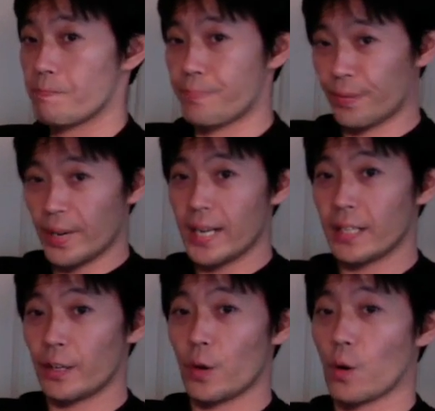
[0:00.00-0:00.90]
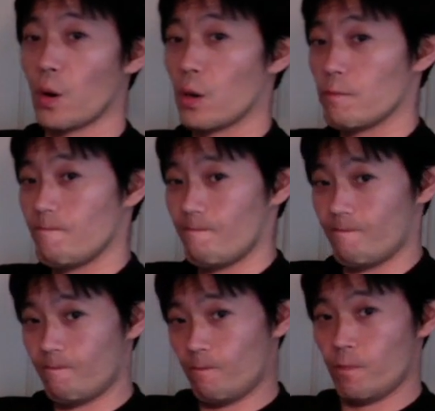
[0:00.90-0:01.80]
bring your
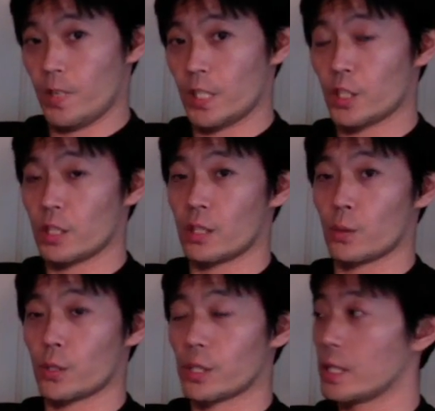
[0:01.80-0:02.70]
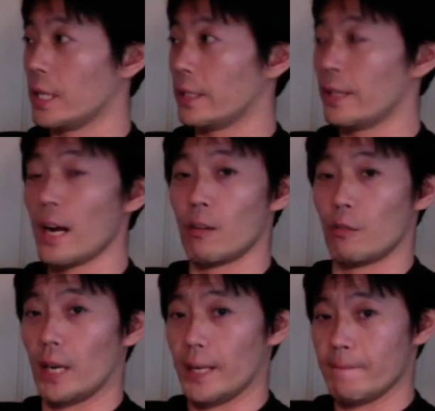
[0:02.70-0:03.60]
scenery down
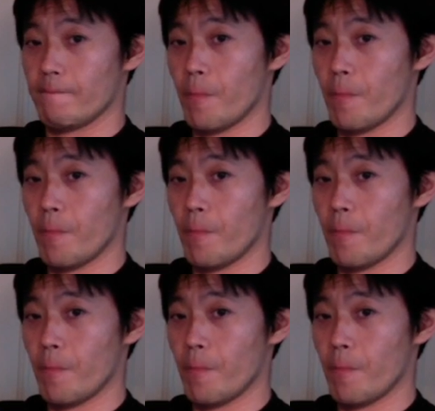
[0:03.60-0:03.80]
right